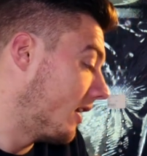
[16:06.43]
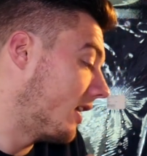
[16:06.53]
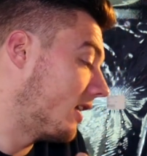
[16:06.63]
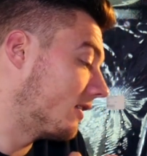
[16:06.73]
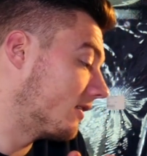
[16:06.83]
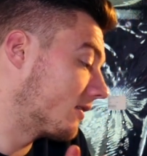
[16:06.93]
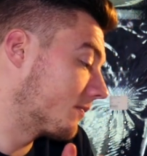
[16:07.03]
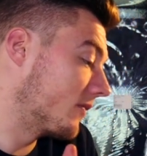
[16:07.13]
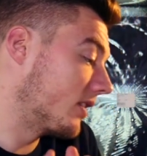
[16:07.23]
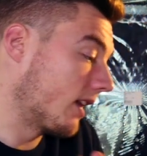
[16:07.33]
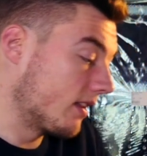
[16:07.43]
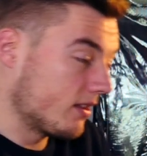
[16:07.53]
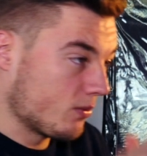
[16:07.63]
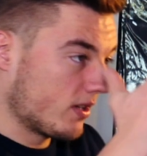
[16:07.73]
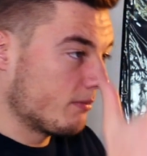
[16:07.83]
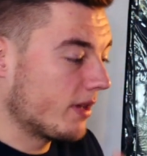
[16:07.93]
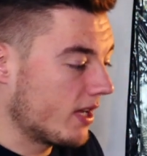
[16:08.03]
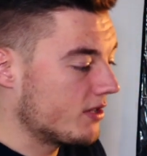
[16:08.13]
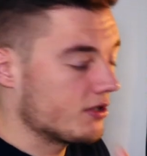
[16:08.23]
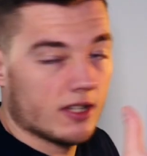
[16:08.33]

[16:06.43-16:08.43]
and they get this wedding page